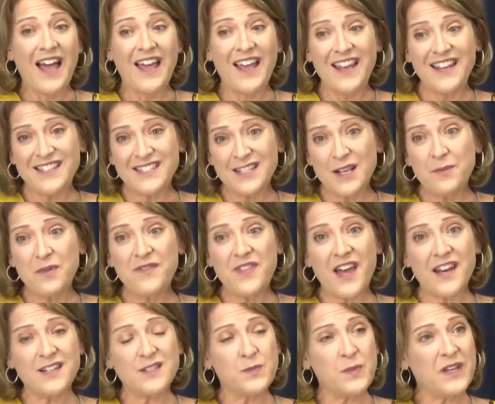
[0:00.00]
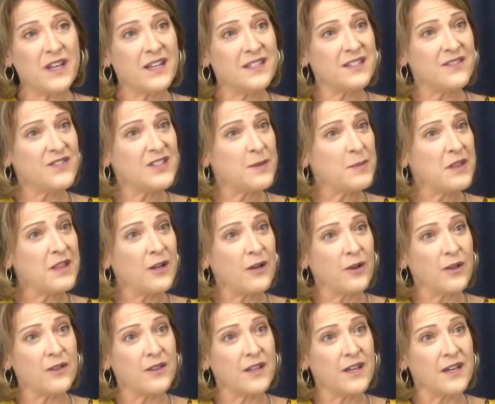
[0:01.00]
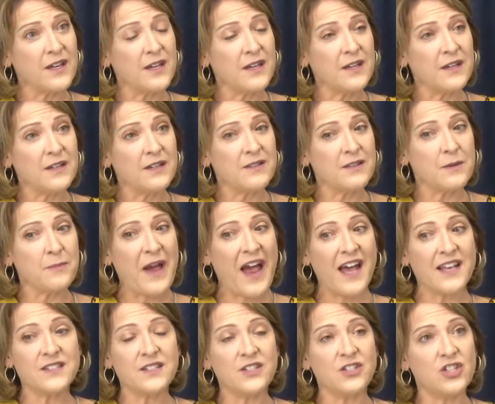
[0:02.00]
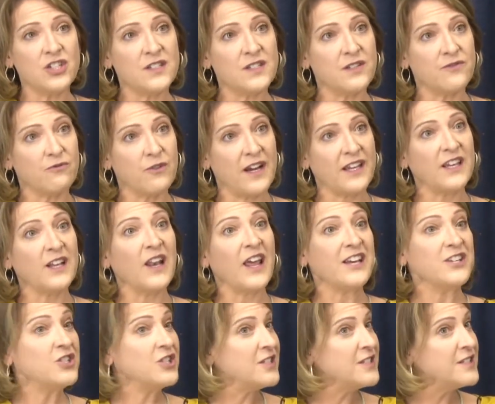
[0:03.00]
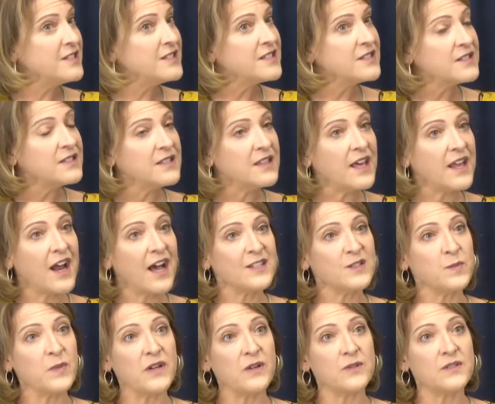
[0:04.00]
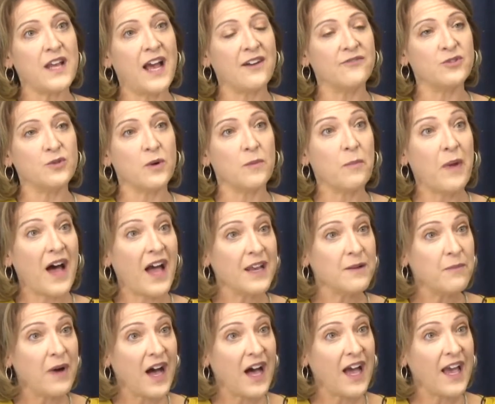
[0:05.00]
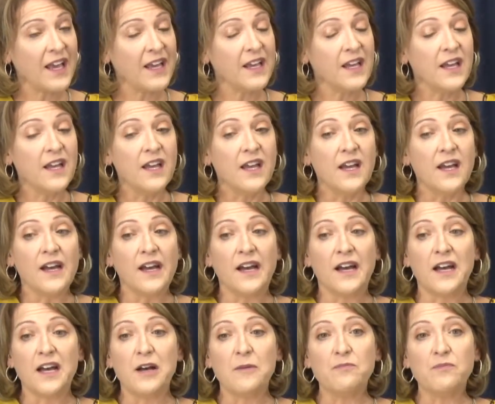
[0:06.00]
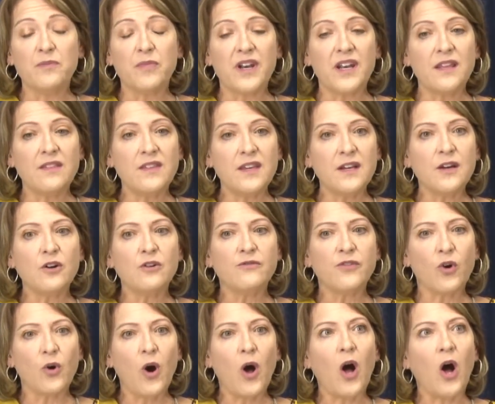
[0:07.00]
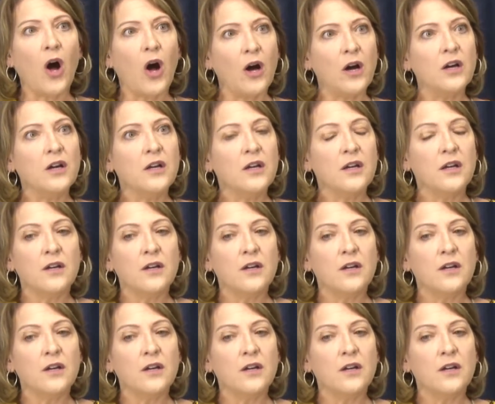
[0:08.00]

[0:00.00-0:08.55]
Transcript: and some of that is because of some of the, the, the passages of regulations that hospitals have to abide by. Um, but I think overall,